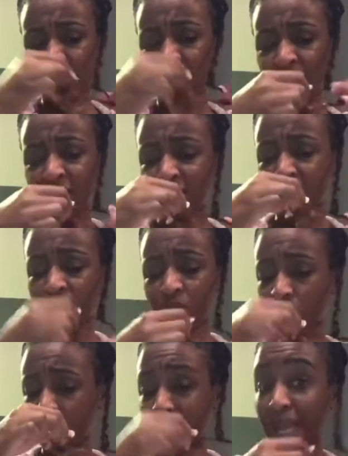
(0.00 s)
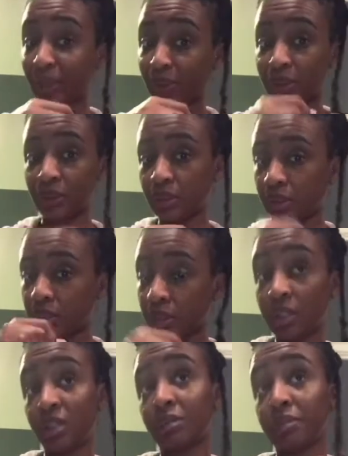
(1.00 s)
hair gets a little tangled,
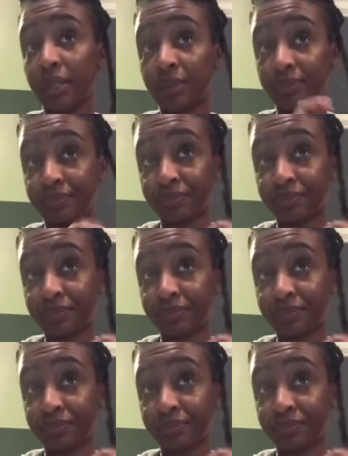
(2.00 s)
but